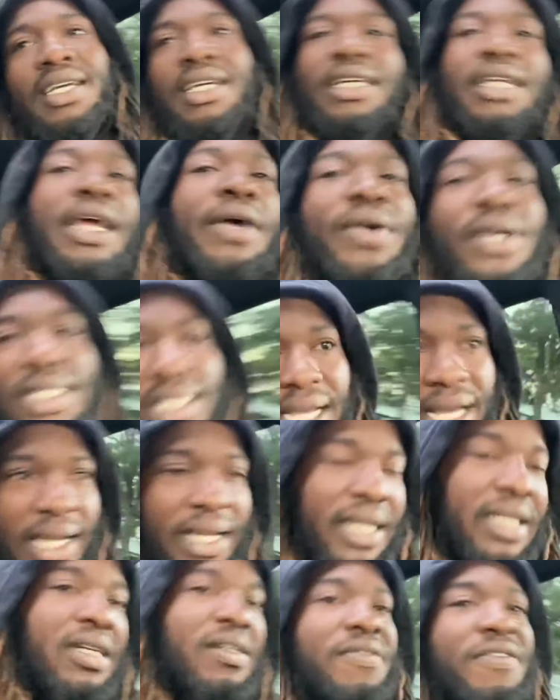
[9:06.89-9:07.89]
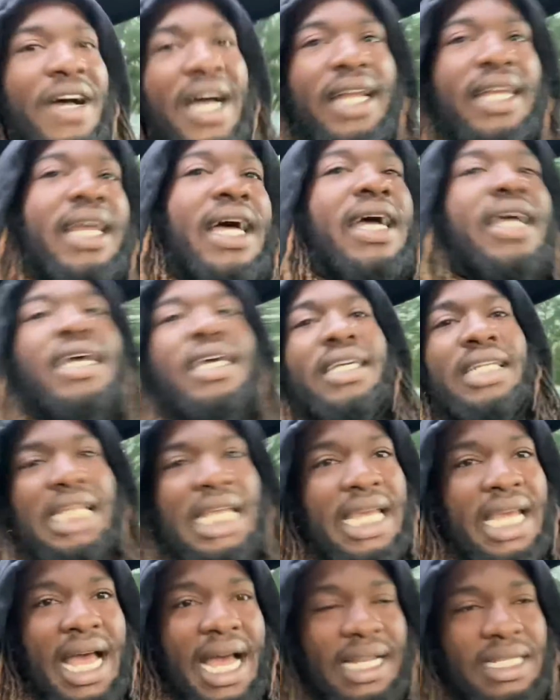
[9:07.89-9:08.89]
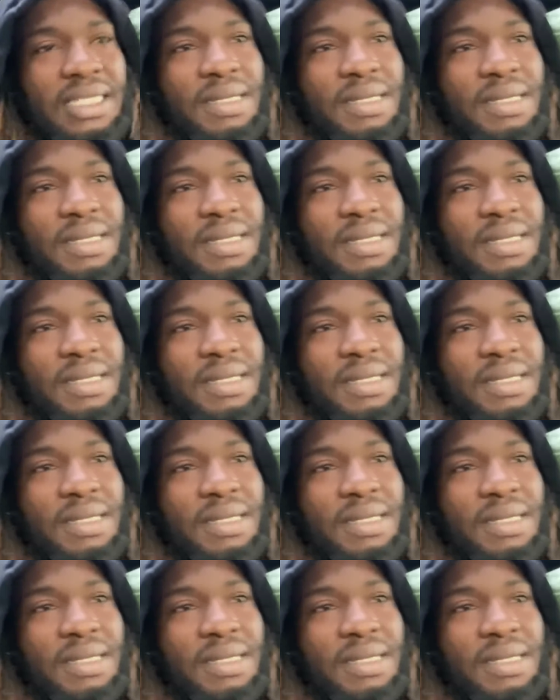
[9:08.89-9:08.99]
They were talking the fact that they had